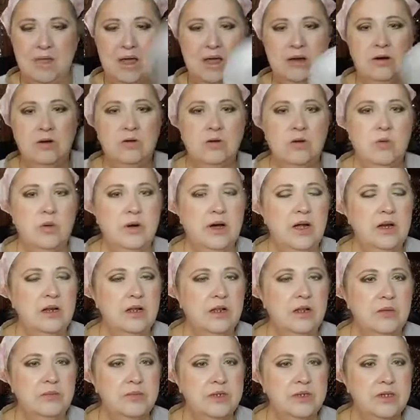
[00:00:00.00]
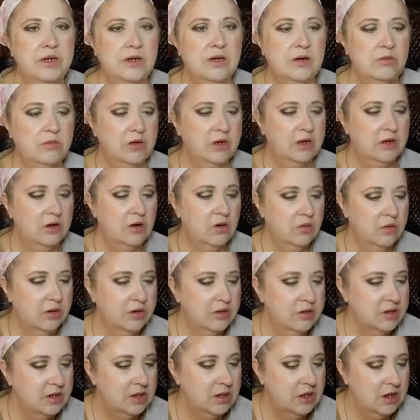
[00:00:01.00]
I don't know what kind of lipstick I'm going to go
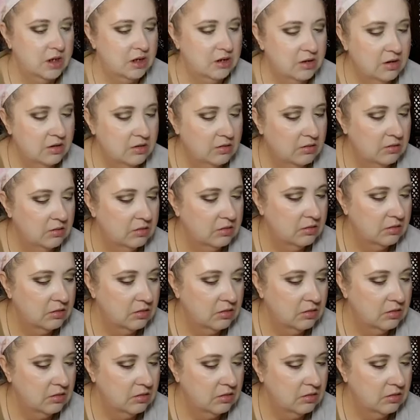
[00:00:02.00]
with today, though.